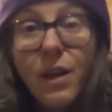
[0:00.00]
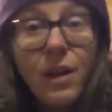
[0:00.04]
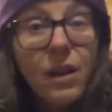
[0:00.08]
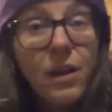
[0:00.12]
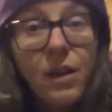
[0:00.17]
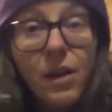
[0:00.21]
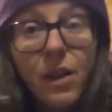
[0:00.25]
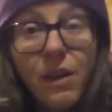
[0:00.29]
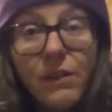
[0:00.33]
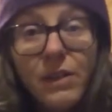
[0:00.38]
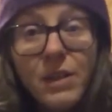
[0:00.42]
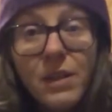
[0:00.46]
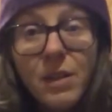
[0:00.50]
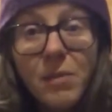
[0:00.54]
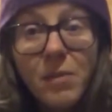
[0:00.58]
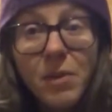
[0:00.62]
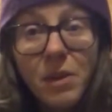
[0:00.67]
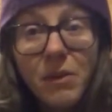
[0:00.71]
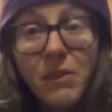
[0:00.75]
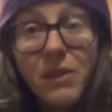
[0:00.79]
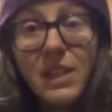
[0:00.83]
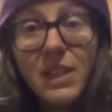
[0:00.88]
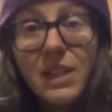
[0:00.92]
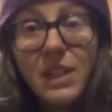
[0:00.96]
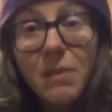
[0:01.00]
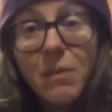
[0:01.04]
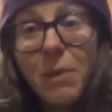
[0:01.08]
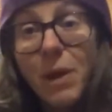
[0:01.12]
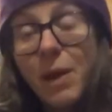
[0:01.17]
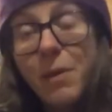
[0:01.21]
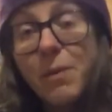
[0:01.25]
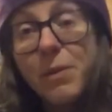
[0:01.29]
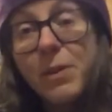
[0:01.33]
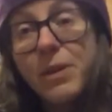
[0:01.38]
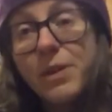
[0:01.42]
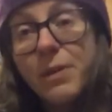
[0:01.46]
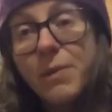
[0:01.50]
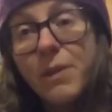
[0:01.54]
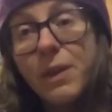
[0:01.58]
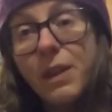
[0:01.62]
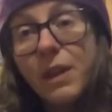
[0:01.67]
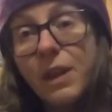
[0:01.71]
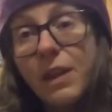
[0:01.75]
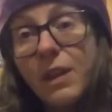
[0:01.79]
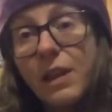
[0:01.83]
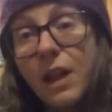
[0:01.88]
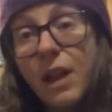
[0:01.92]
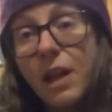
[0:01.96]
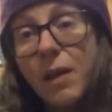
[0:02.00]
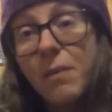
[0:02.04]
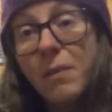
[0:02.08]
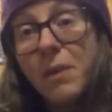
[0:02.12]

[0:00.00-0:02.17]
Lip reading: you know, obviously a PVC pipe or something like that.